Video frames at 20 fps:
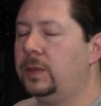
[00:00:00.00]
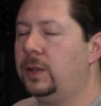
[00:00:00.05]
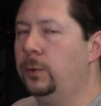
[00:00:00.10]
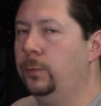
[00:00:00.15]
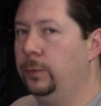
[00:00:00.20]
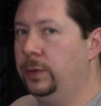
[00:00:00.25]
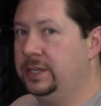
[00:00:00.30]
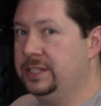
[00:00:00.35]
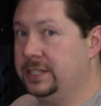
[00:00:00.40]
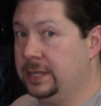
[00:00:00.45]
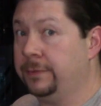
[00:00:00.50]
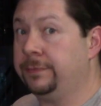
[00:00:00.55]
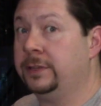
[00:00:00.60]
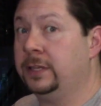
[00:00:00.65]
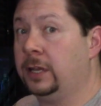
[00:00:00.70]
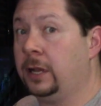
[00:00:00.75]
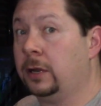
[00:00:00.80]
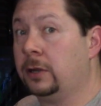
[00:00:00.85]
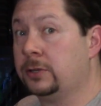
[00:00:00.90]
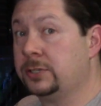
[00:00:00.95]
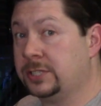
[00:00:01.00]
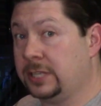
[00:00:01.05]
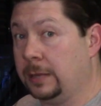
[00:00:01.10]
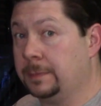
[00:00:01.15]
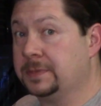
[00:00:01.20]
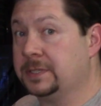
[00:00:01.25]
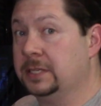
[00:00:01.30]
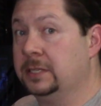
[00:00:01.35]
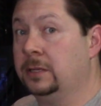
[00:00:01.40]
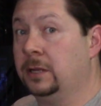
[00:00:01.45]
We definitely got our
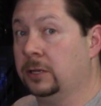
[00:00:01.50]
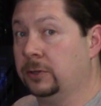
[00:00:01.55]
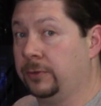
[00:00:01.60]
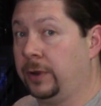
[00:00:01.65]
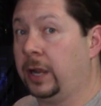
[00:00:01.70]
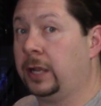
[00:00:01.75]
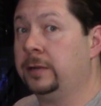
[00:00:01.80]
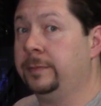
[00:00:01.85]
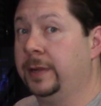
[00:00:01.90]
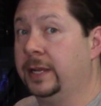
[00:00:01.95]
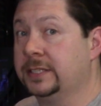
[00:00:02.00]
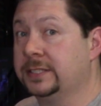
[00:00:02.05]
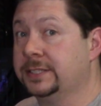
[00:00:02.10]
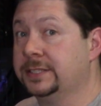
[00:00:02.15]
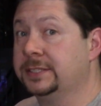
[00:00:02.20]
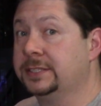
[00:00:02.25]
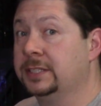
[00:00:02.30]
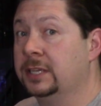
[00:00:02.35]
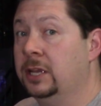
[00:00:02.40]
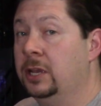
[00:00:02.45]
steps in on a regular basis.